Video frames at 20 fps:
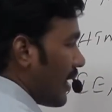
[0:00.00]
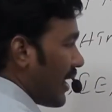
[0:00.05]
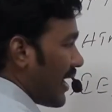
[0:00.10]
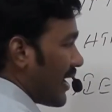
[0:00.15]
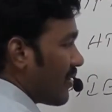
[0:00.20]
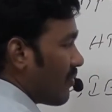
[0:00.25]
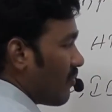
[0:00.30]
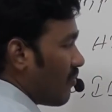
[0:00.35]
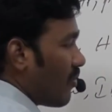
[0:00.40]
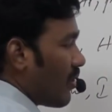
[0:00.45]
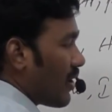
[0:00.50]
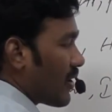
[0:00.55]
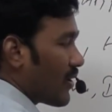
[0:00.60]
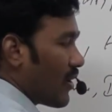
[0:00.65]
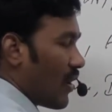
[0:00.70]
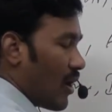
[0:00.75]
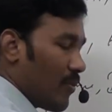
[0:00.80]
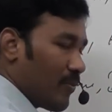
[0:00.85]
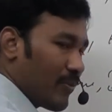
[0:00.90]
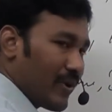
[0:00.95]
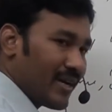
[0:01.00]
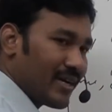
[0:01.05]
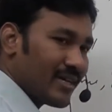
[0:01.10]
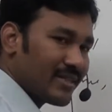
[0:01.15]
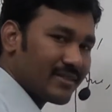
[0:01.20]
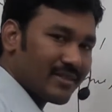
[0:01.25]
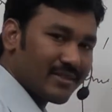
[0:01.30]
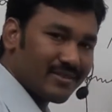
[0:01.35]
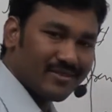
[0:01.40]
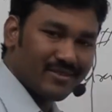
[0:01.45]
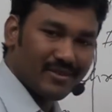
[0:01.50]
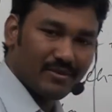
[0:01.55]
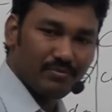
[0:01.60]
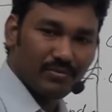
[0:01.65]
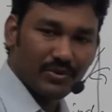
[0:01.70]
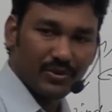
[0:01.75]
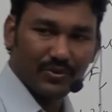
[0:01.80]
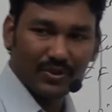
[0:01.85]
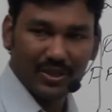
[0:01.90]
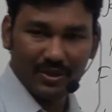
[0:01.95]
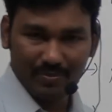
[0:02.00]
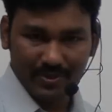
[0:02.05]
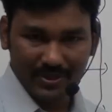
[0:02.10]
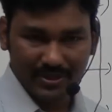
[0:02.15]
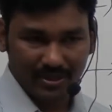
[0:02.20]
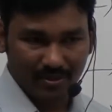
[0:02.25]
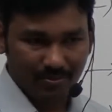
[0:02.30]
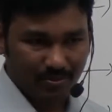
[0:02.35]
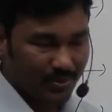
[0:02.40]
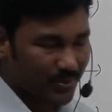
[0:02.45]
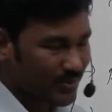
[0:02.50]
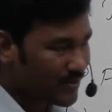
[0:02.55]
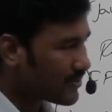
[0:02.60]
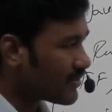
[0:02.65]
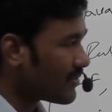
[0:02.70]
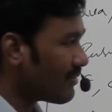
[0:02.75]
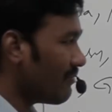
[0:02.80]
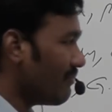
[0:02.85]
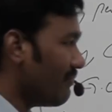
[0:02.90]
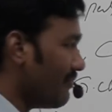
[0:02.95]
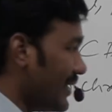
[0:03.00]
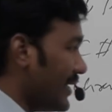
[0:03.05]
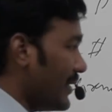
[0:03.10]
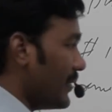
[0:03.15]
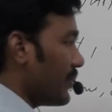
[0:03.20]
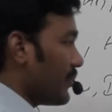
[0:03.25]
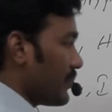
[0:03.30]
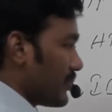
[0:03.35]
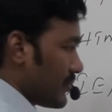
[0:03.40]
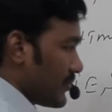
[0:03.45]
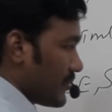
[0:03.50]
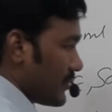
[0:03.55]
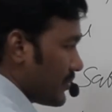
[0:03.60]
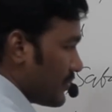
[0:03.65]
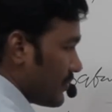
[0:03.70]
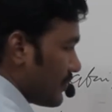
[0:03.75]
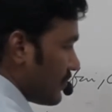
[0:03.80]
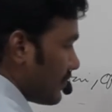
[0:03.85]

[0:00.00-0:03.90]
And what operating system QTP supports? Windows.